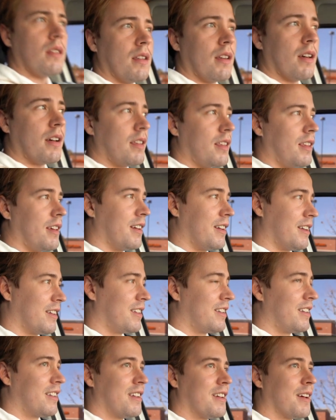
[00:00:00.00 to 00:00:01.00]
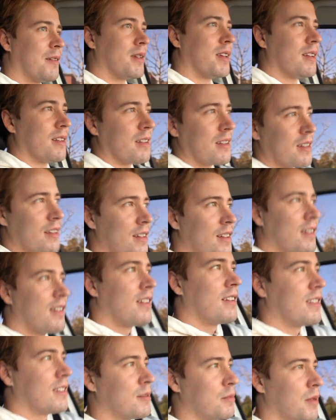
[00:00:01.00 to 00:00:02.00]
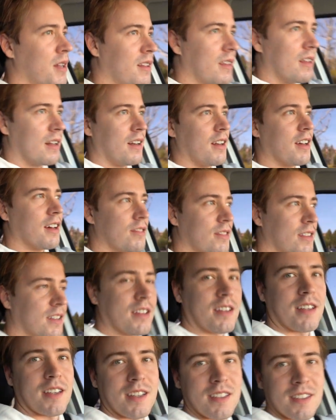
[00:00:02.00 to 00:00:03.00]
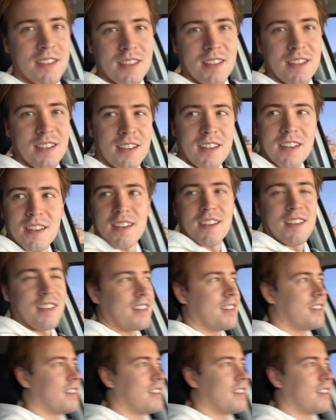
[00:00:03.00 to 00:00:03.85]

Yeah, yeah. I mean, it's better than nothing, I guess. Yeah.